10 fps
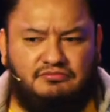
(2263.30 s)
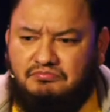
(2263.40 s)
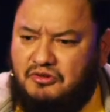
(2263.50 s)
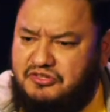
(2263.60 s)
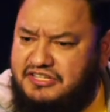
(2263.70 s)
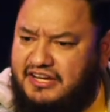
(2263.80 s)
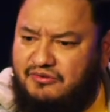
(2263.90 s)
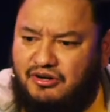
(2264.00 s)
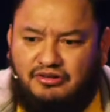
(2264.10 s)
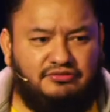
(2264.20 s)
on the second
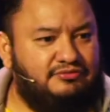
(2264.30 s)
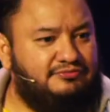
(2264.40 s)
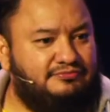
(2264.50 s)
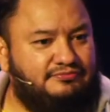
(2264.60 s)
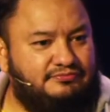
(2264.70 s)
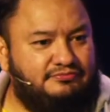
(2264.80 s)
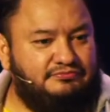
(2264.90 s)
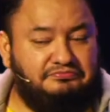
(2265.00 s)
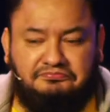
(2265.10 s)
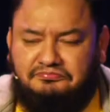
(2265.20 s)
row.
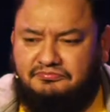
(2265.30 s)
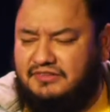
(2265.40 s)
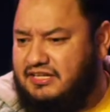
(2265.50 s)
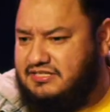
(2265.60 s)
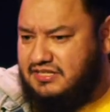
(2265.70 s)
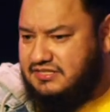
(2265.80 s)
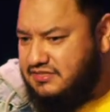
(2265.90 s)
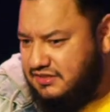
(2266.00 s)
And he says,